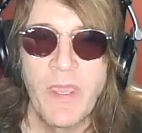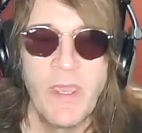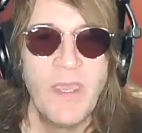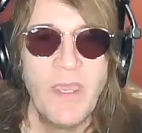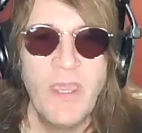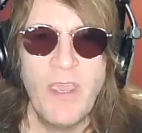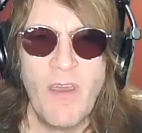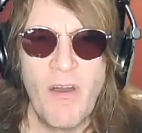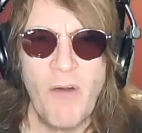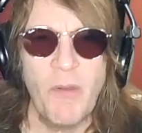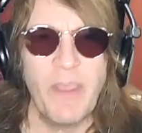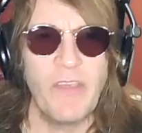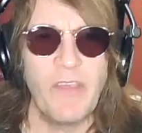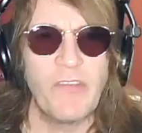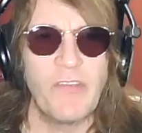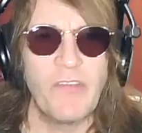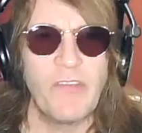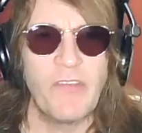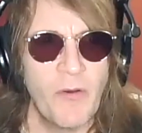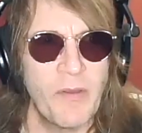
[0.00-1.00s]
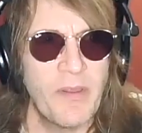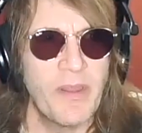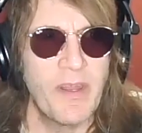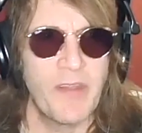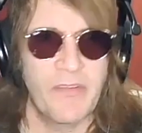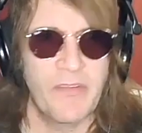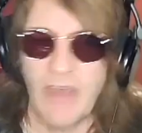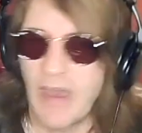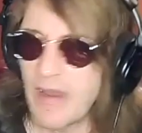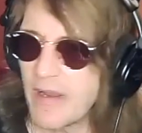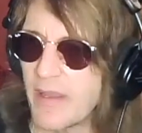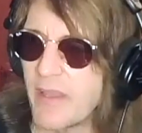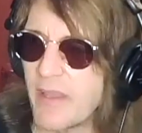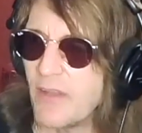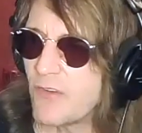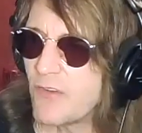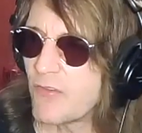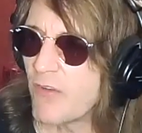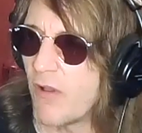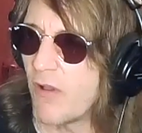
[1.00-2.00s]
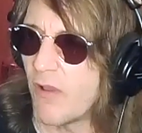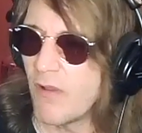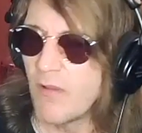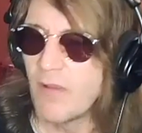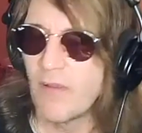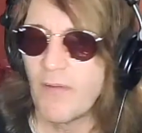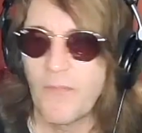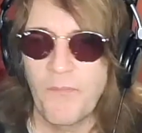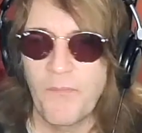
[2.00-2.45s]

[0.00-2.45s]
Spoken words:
You always know that it's out of control,